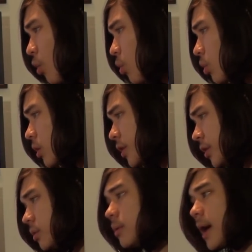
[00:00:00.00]
old are
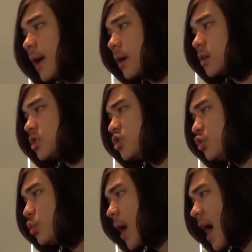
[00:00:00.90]
you and
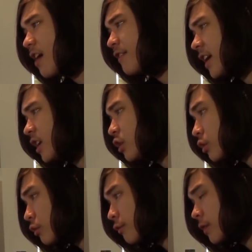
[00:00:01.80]
do you have a
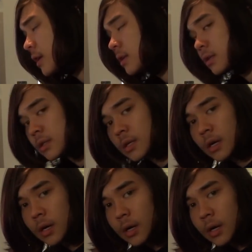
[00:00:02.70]
girlfriend?